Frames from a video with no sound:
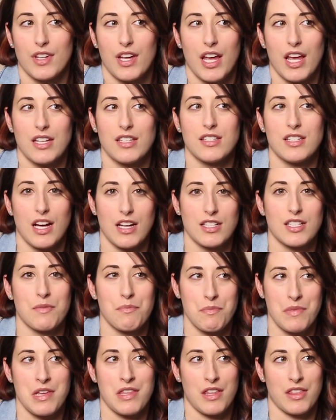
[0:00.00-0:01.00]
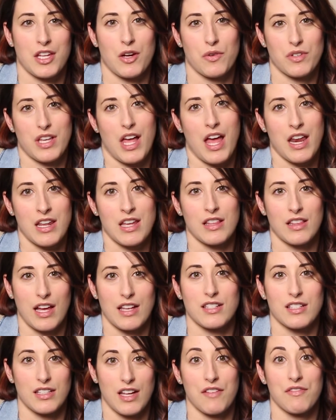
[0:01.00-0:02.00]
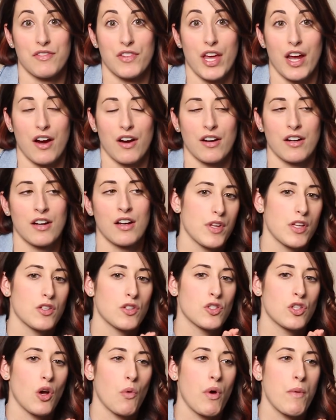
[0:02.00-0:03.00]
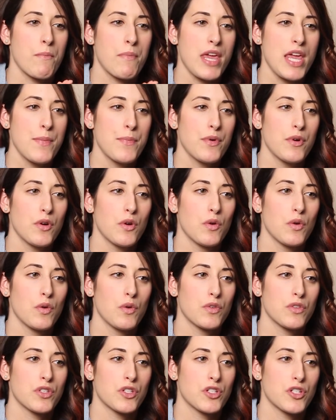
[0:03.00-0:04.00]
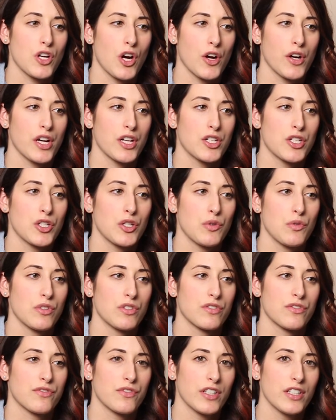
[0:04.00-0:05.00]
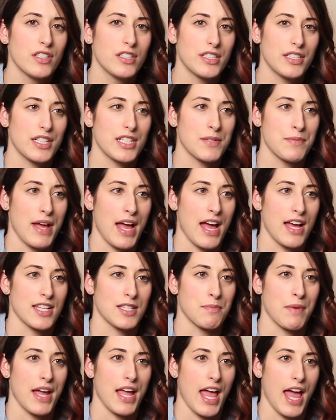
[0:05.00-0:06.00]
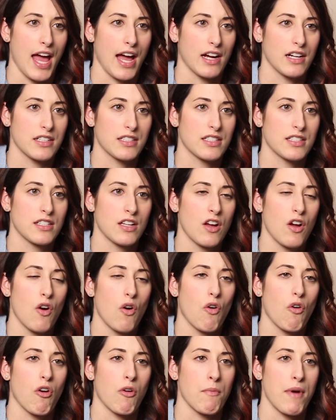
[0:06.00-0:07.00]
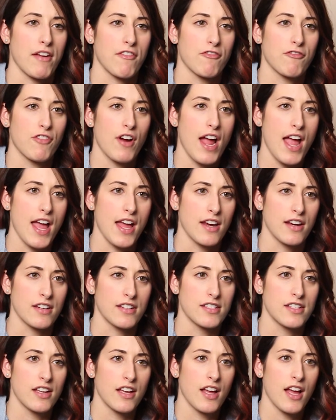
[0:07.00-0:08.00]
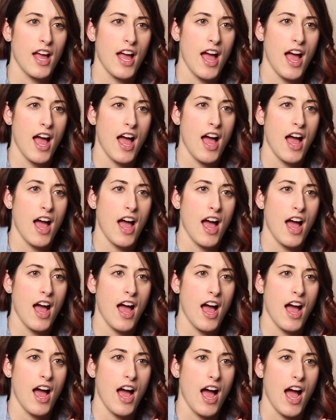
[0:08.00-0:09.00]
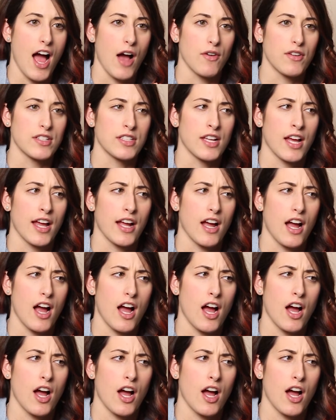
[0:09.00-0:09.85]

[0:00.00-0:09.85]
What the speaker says: It doesn't mean that there was any less love there. So when people started to refer to him as my ex or my friend, I was like,